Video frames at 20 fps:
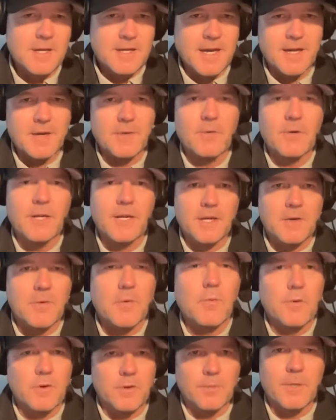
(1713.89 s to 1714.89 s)
not only at
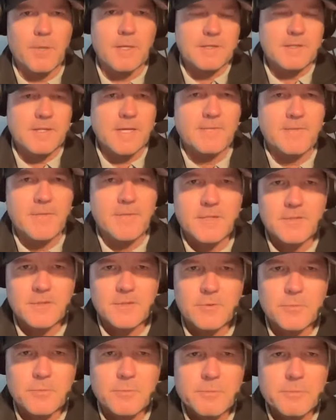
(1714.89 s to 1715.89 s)
corner, but at safety
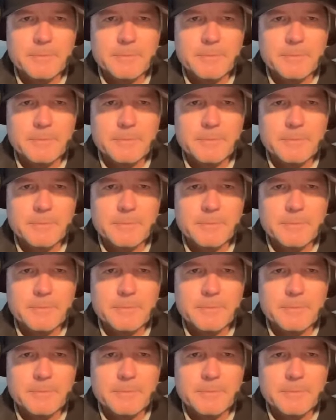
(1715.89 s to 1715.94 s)
too.